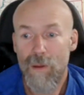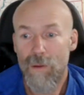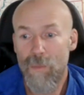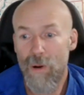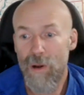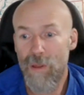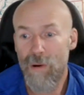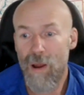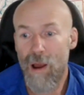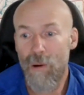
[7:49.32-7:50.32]
about
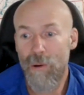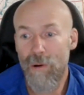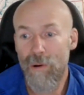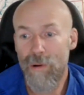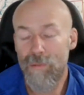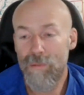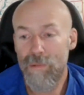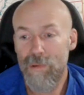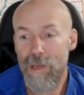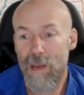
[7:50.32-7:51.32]
another hour and
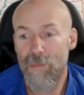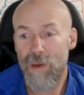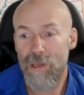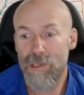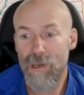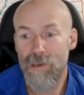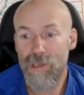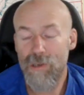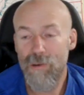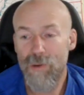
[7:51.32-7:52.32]
10 minutes. I
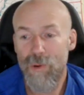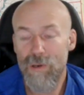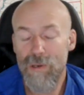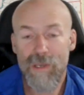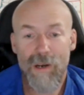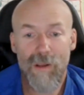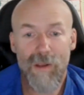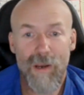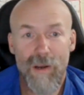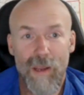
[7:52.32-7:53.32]
usually do it about 10
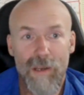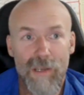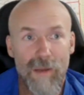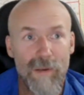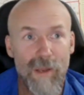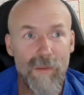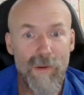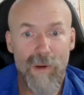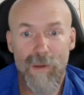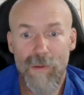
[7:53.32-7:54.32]
o'clock at night,
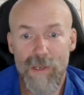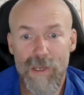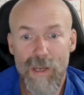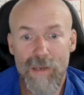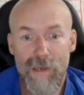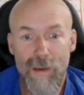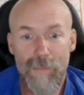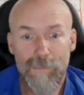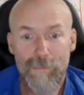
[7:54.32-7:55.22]
10:30 as I get time.